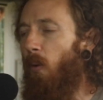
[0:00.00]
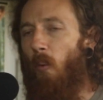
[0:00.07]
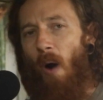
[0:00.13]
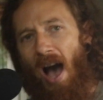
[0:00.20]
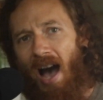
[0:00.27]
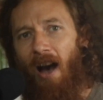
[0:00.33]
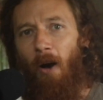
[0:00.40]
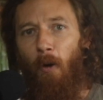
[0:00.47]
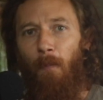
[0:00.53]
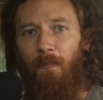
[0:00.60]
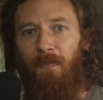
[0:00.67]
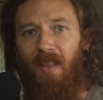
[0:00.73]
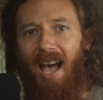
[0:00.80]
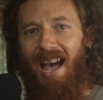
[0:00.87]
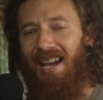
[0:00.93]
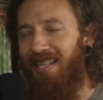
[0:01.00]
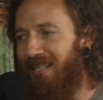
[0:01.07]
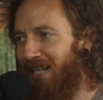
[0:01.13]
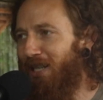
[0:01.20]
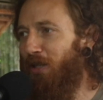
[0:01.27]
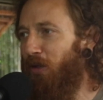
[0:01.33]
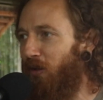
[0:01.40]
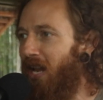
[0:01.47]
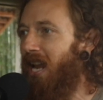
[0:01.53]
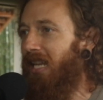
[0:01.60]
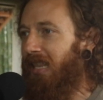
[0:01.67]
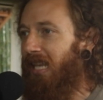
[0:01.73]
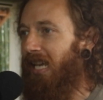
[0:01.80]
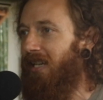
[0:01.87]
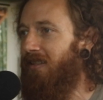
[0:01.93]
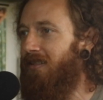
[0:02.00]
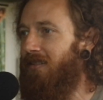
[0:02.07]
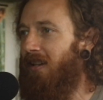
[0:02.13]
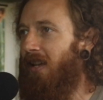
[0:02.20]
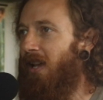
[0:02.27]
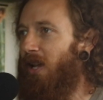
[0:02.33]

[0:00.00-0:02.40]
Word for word: wow. I did create this.